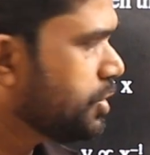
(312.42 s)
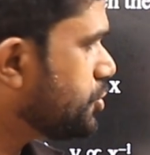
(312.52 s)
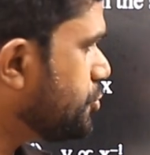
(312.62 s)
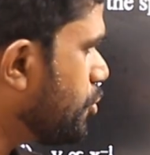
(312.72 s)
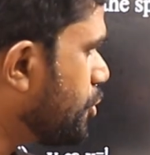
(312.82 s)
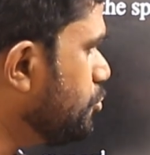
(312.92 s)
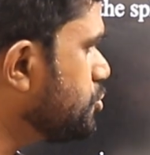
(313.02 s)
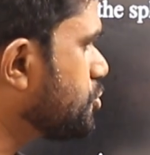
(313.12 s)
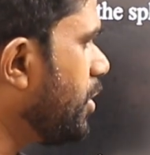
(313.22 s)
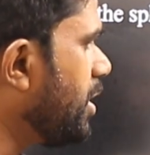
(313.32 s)
So
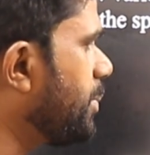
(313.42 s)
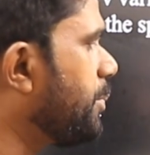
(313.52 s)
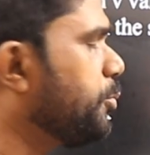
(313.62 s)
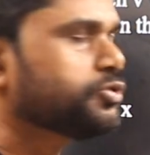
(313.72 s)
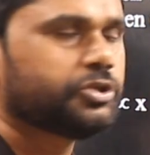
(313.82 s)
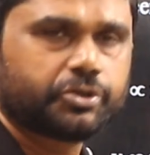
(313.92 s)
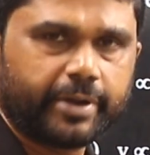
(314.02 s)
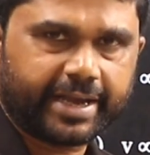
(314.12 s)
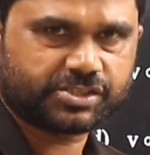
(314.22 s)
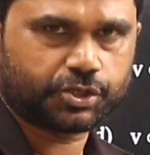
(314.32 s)
q square proportional
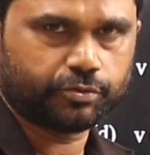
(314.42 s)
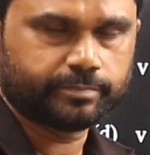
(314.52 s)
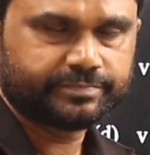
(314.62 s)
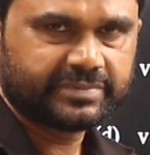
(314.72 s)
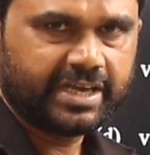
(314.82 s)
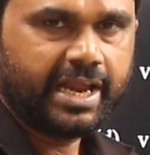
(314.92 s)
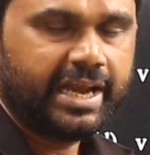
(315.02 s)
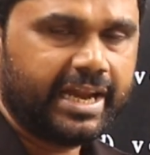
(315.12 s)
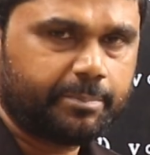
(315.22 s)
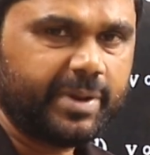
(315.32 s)
to x cube.
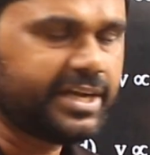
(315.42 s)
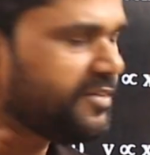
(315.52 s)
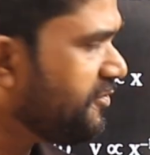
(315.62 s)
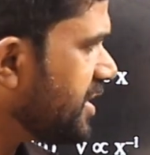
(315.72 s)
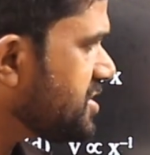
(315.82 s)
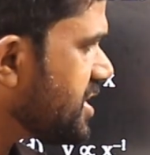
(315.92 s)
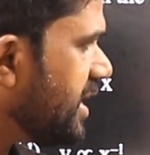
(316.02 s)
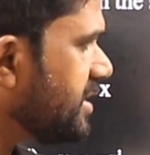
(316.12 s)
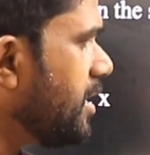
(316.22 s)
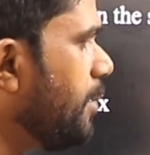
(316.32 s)
Let me
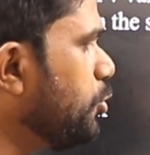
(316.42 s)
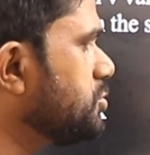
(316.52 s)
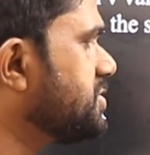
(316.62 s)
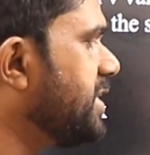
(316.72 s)
differentiate both